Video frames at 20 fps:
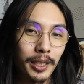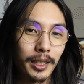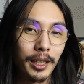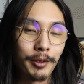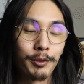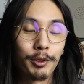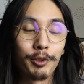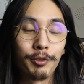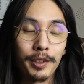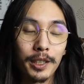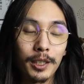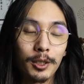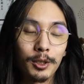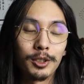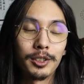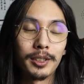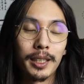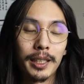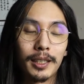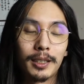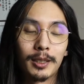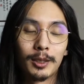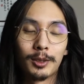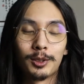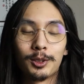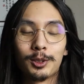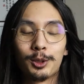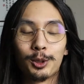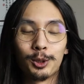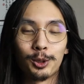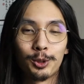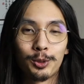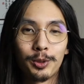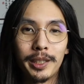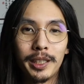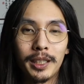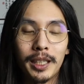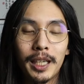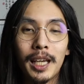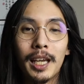Have your fingers stay closer to the
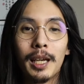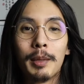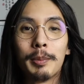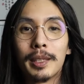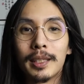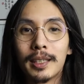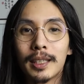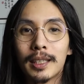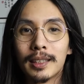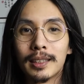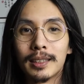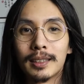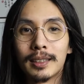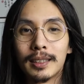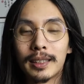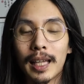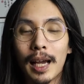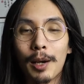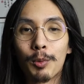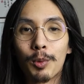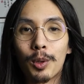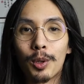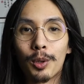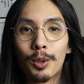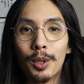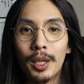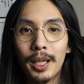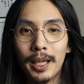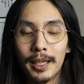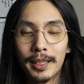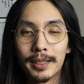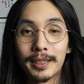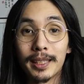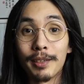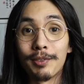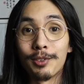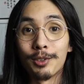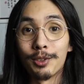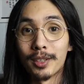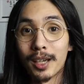string, because that will
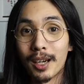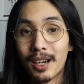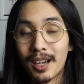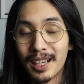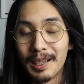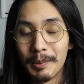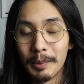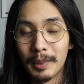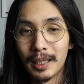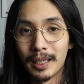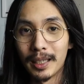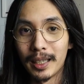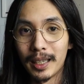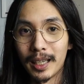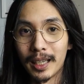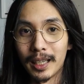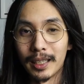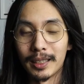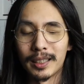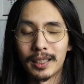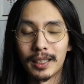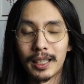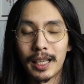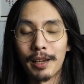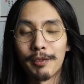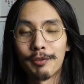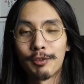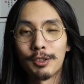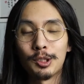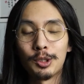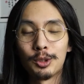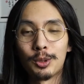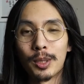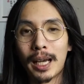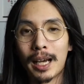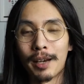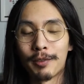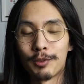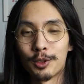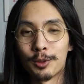save you time and effort to
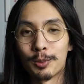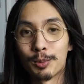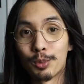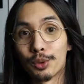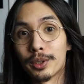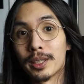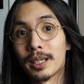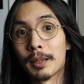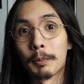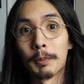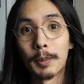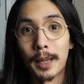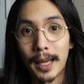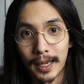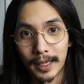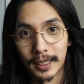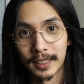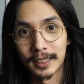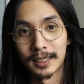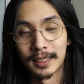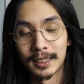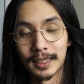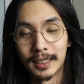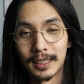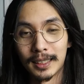have to bring it back.